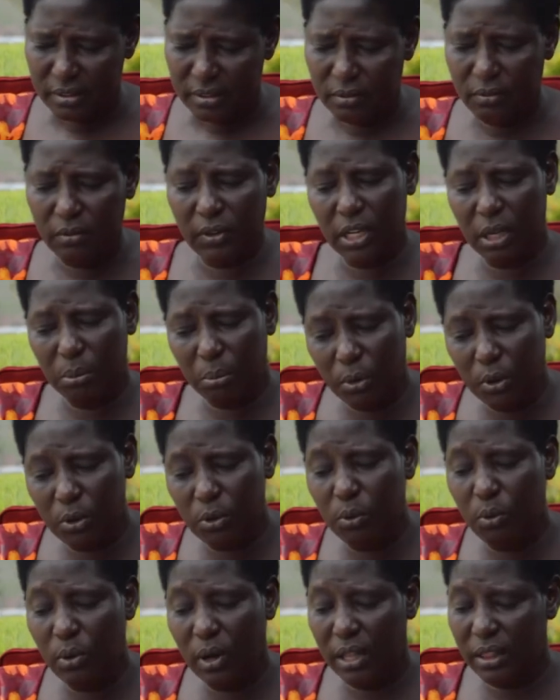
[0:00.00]
Volleyball,
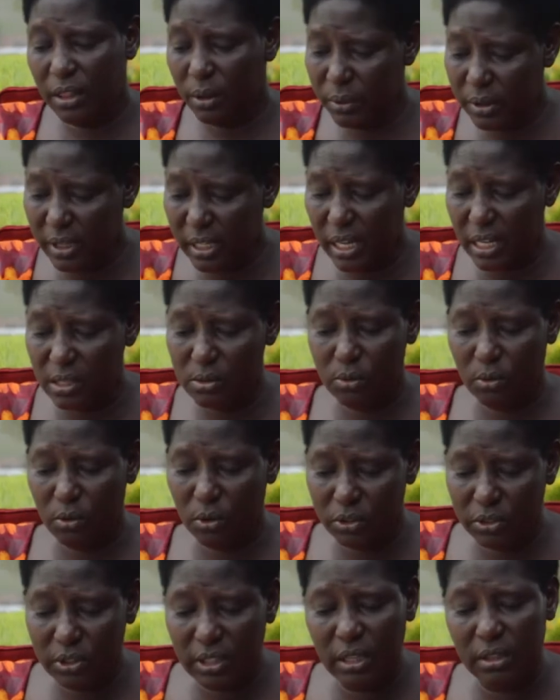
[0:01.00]
we are the winners, we
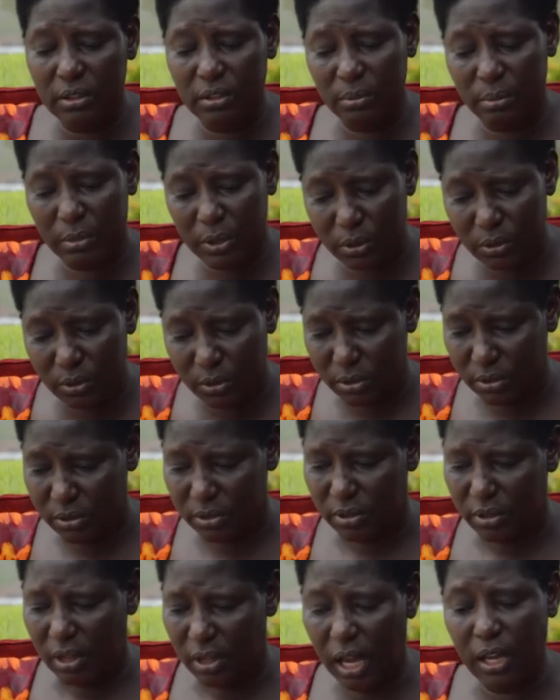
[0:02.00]
got gold medal.
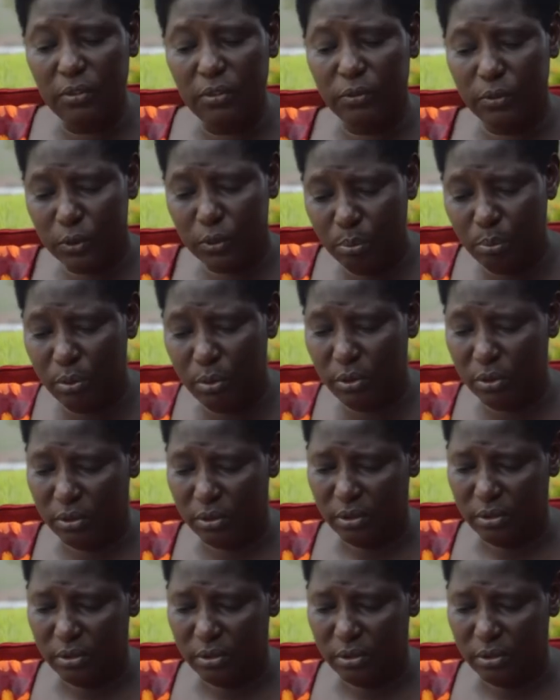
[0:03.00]
And football.